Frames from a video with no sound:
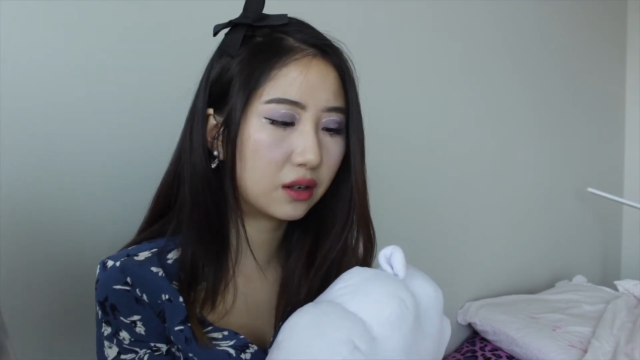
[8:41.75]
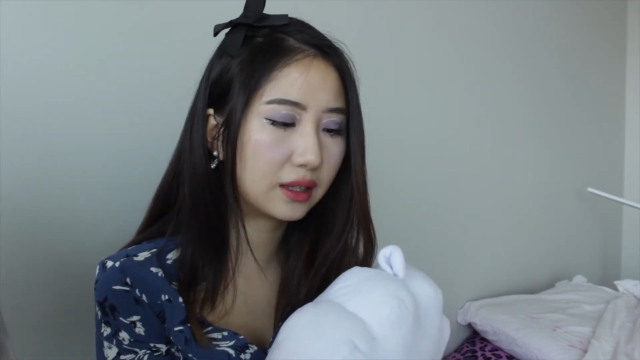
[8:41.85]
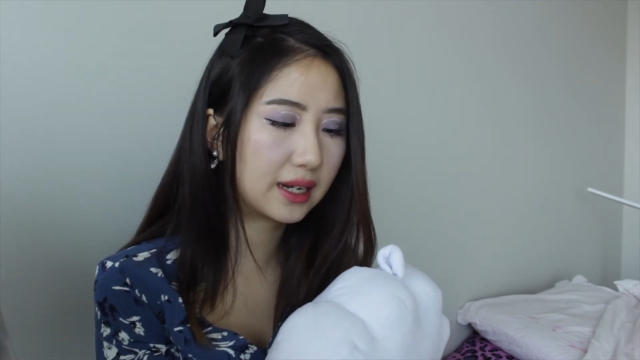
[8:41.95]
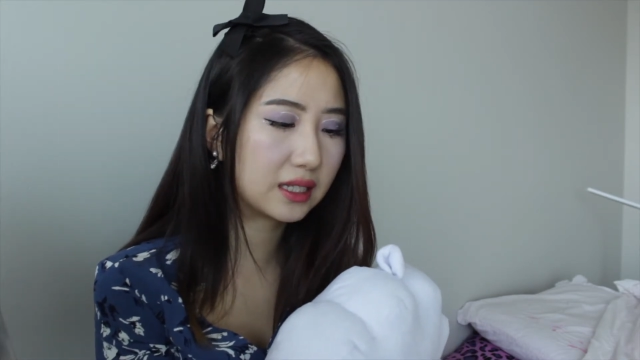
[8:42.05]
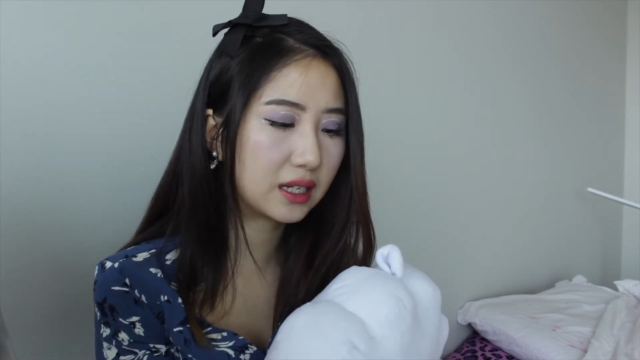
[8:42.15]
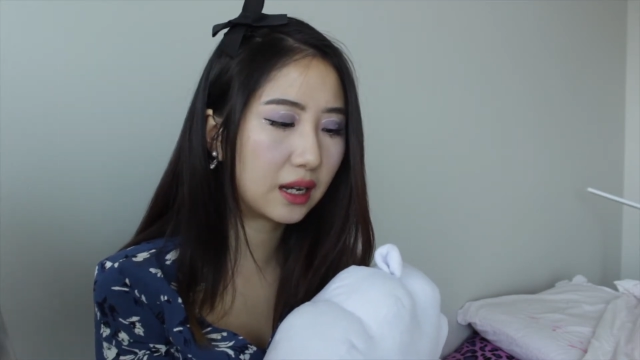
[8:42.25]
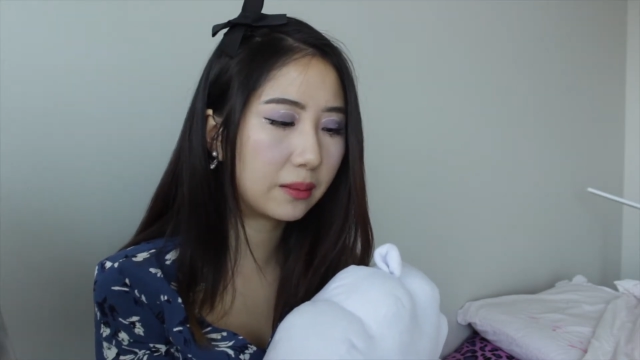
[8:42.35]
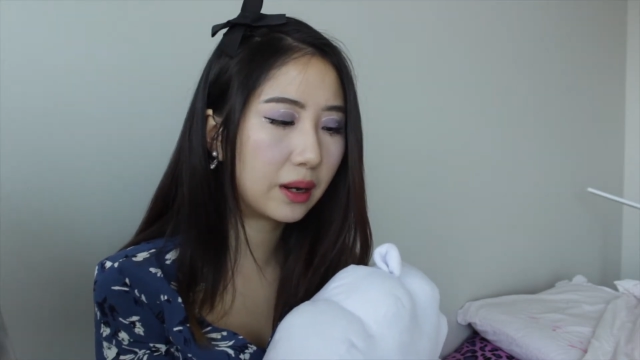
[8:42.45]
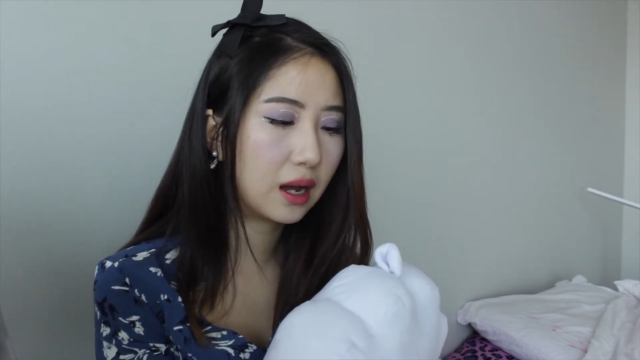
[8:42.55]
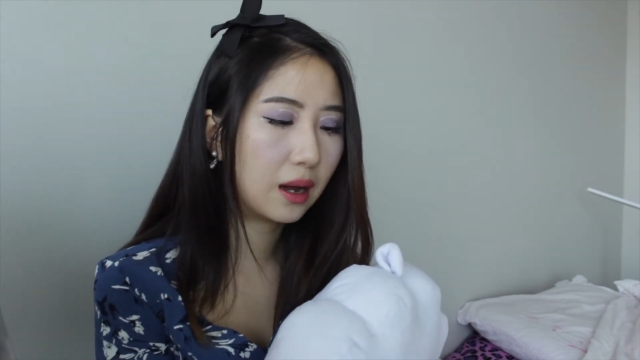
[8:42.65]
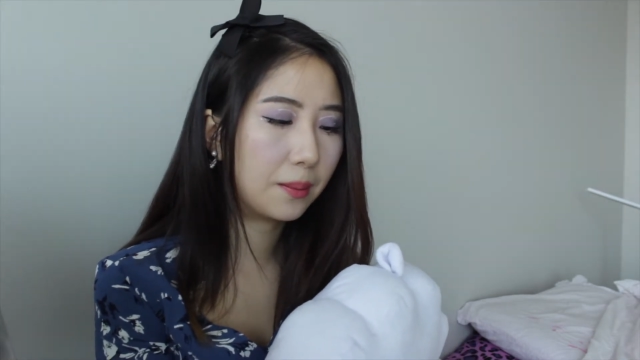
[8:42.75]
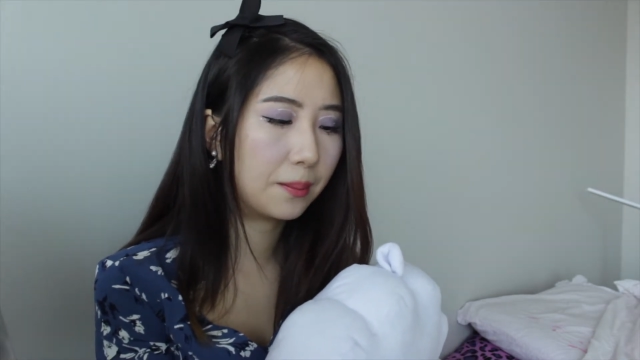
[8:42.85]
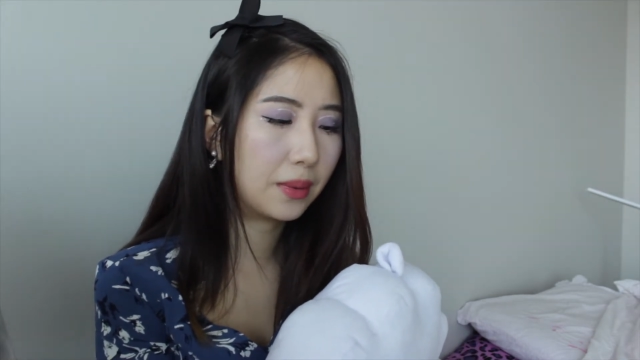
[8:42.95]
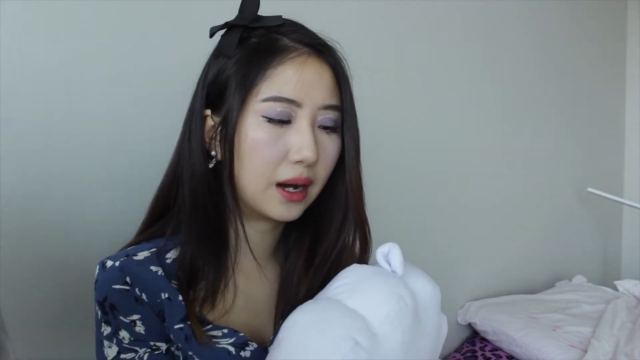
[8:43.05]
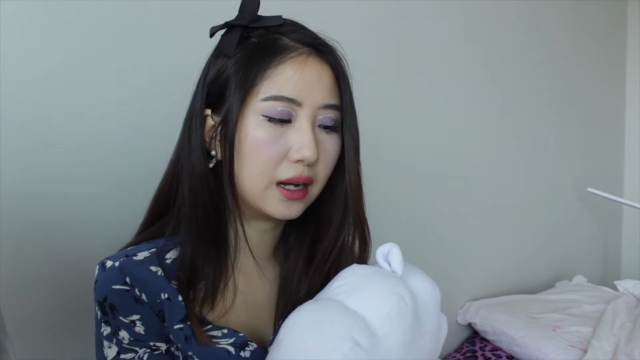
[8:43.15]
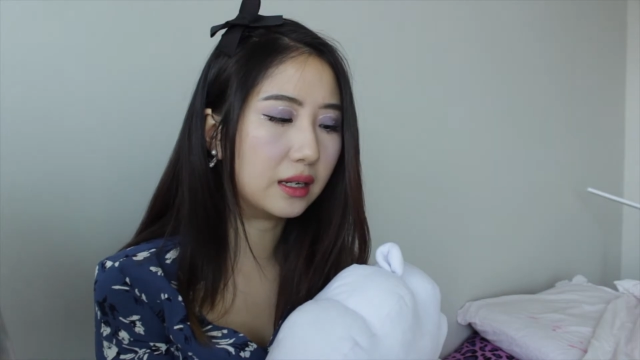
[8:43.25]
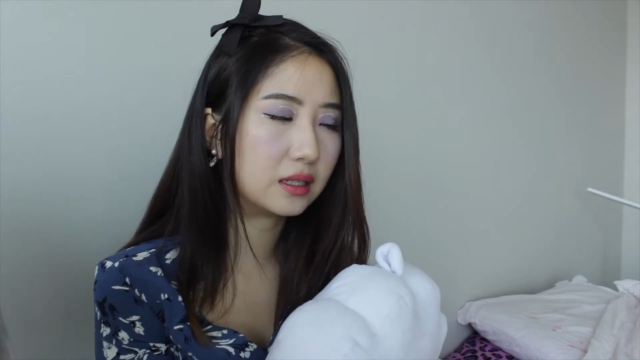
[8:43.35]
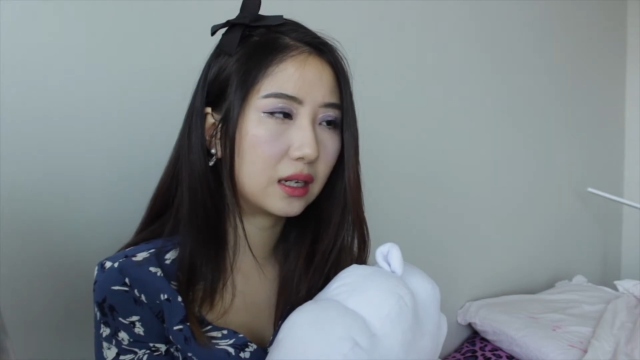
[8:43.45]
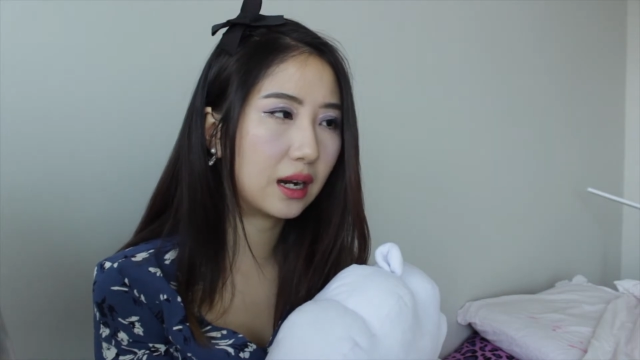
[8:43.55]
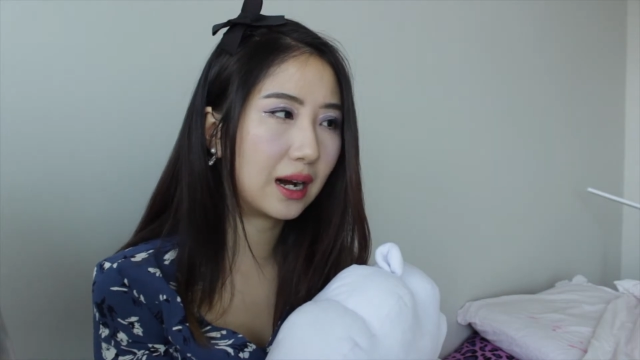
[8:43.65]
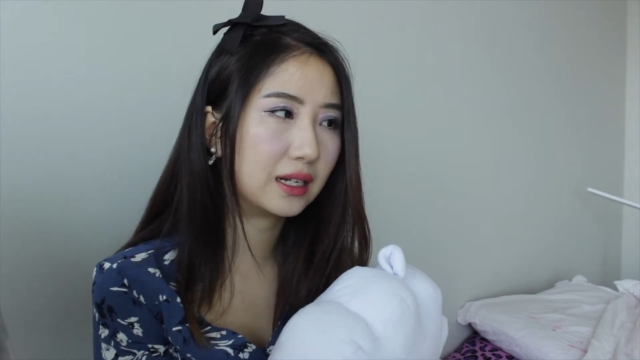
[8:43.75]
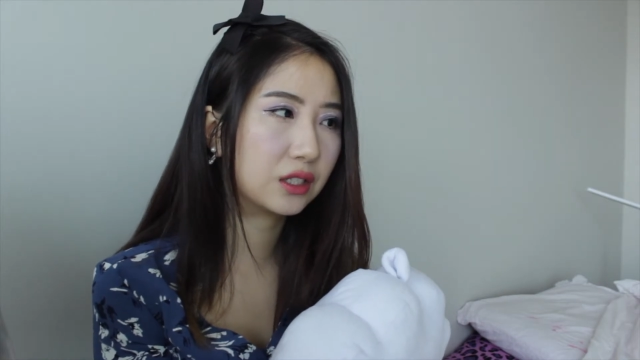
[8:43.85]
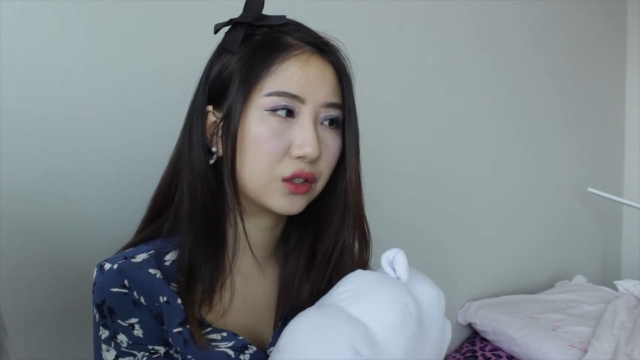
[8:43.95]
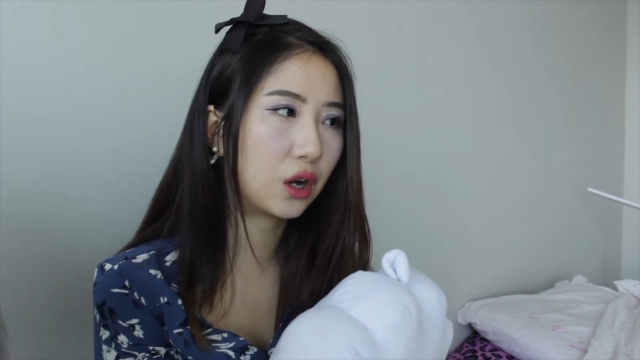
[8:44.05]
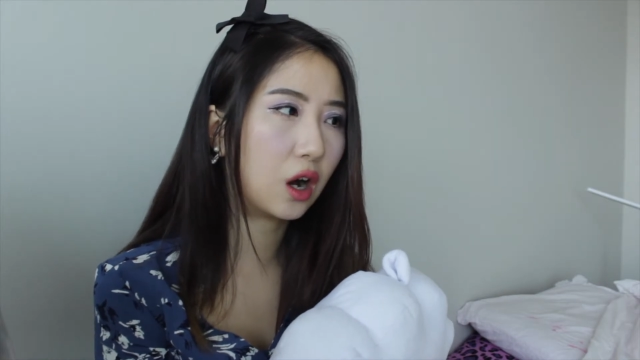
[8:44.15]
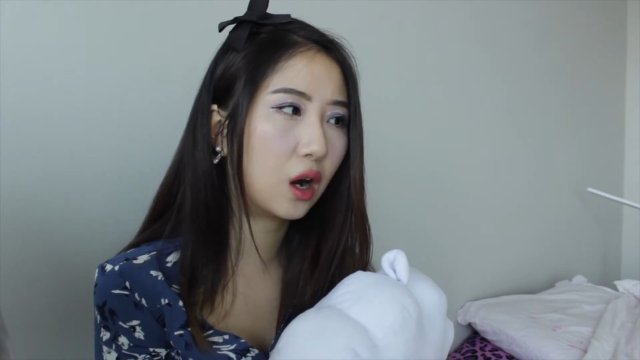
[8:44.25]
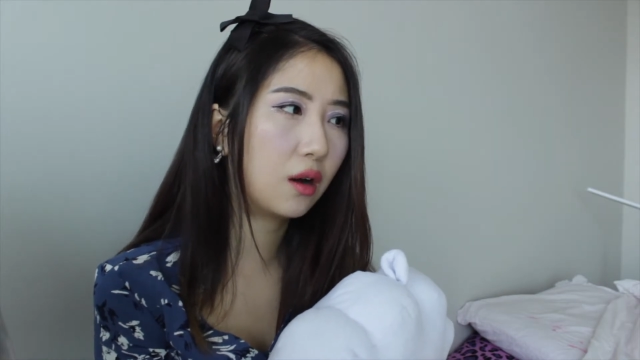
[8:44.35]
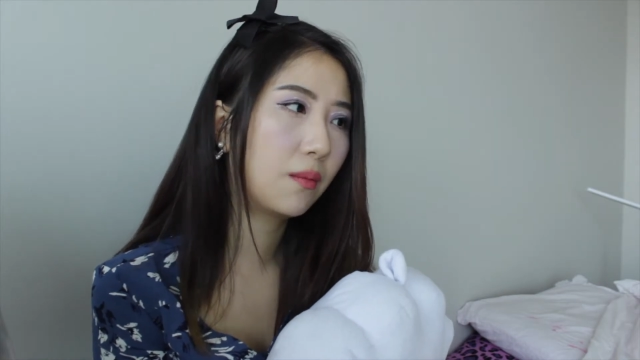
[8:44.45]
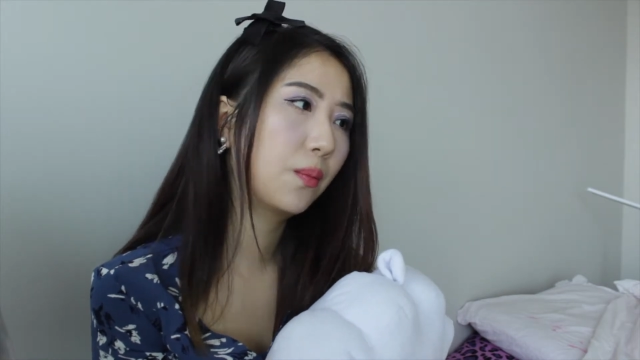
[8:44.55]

her last name, but I saw